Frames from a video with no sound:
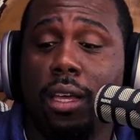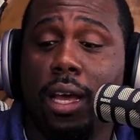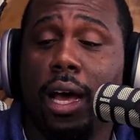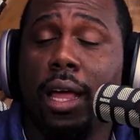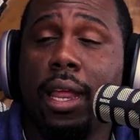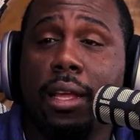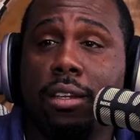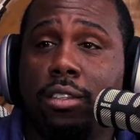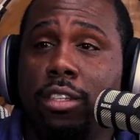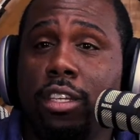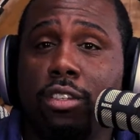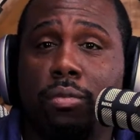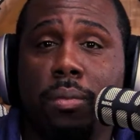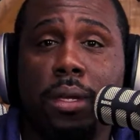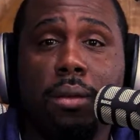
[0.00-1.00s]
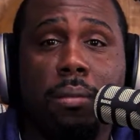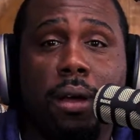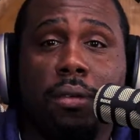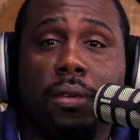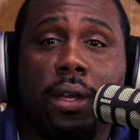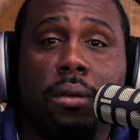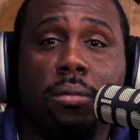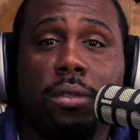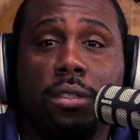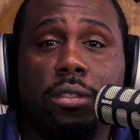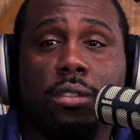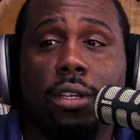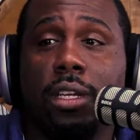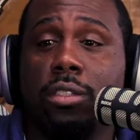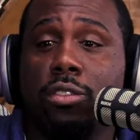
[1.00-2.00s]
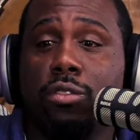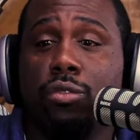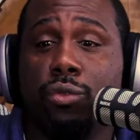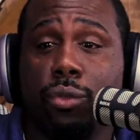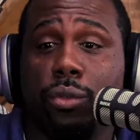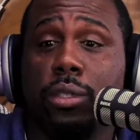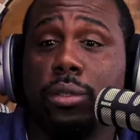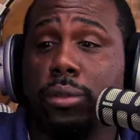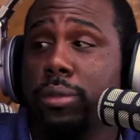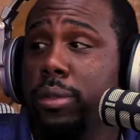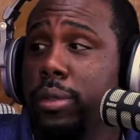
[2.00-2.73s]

And God had to teach me and my family these lessons for real.